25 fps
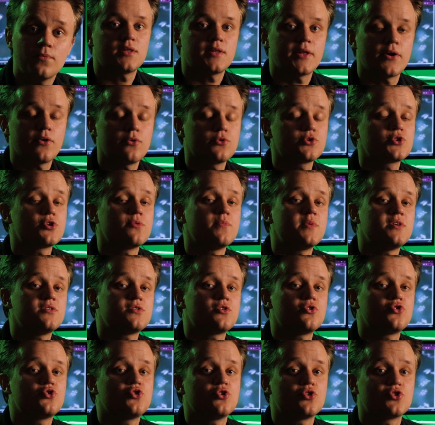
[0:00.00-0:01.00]
That also means
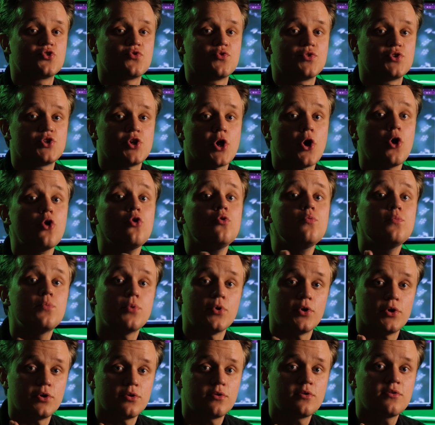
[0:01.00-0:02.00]
the shutter is
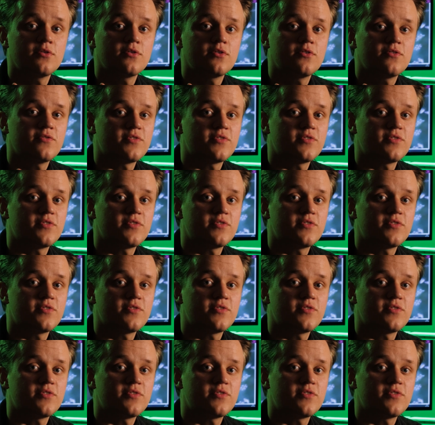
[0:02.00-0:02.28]
open